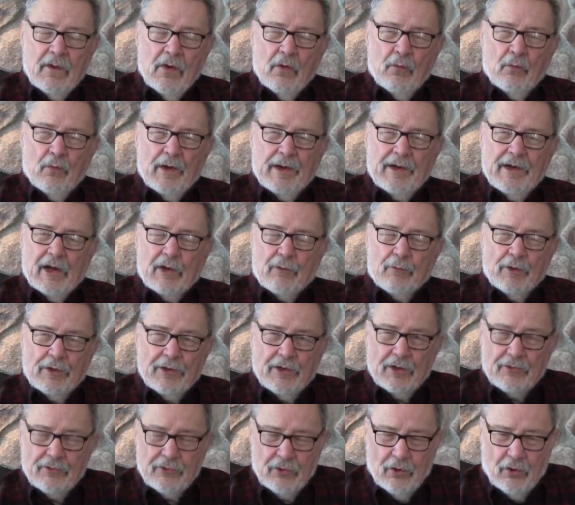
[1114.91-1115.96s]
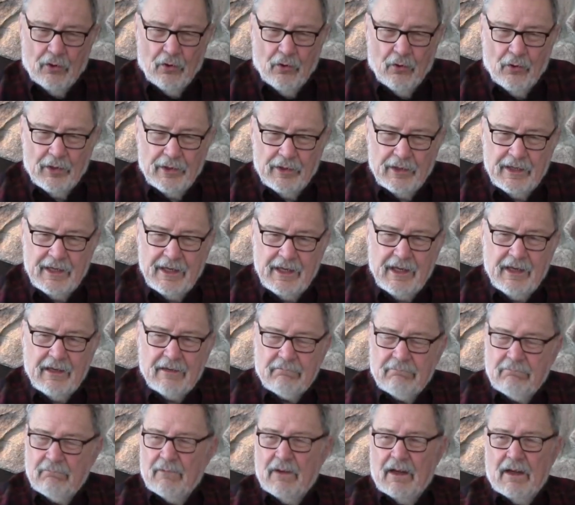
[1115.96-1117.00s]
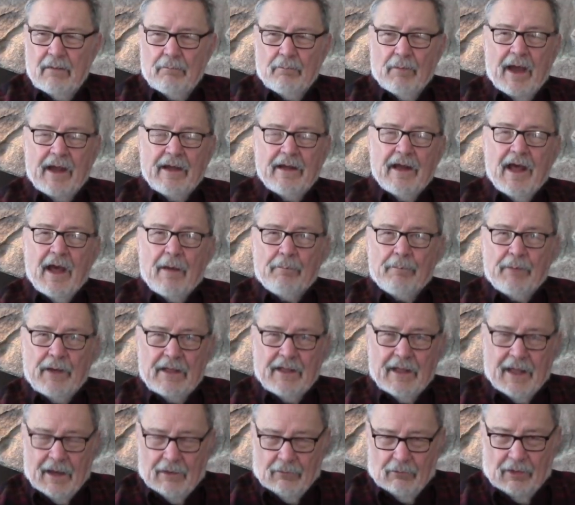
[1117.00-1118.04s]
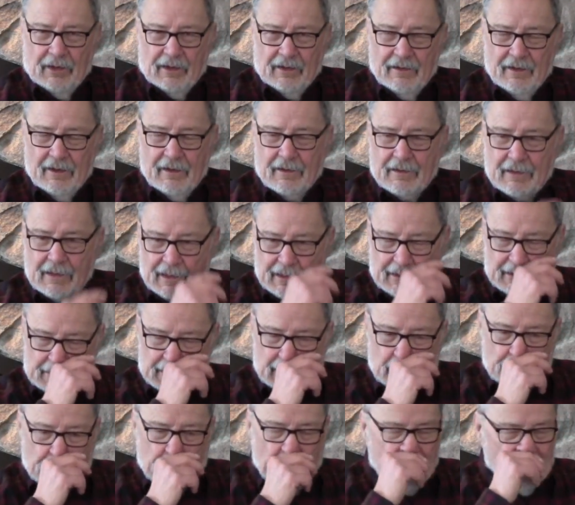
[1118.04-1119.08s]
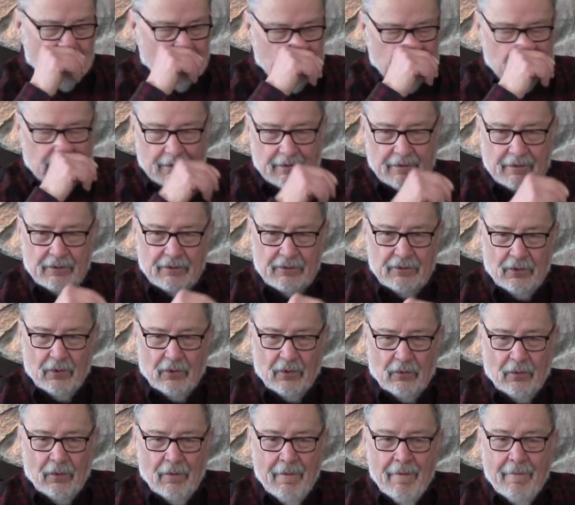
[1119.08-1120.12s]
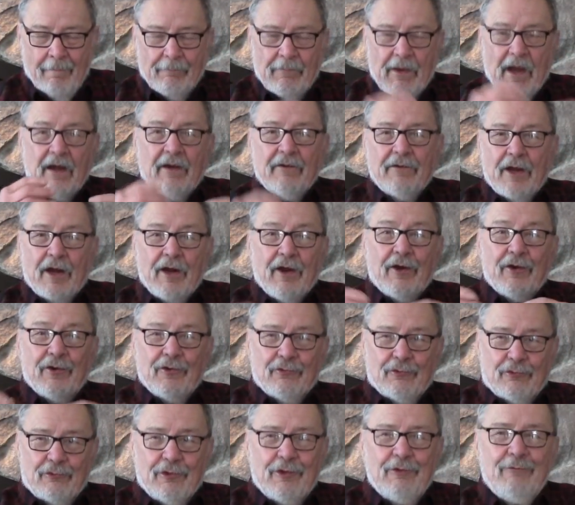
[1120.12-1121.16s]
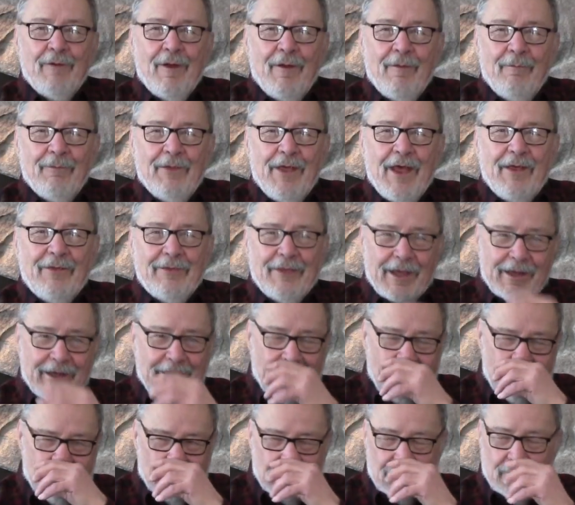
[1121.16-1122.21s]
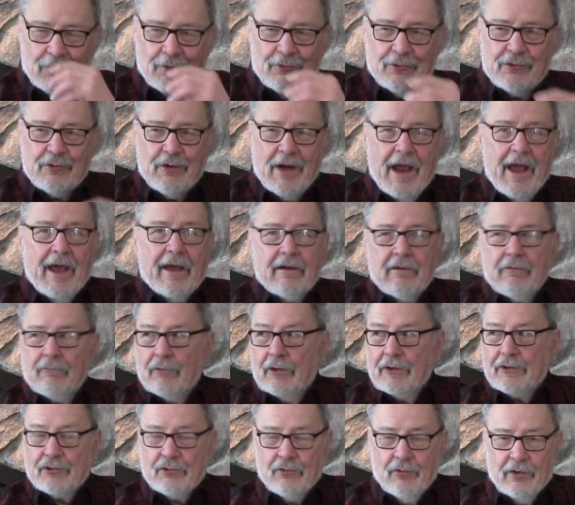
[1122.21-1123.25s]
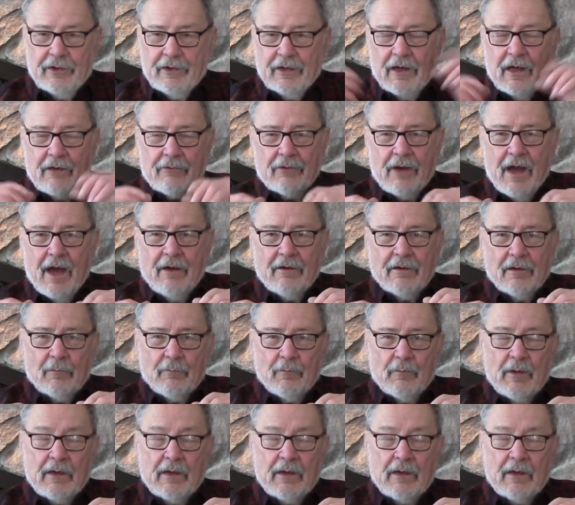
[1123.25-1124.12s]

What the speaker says: When they're with a doe in heat, it might not be that way. They're kind of dependent on the doe. They kind of lose track of what's going on around them.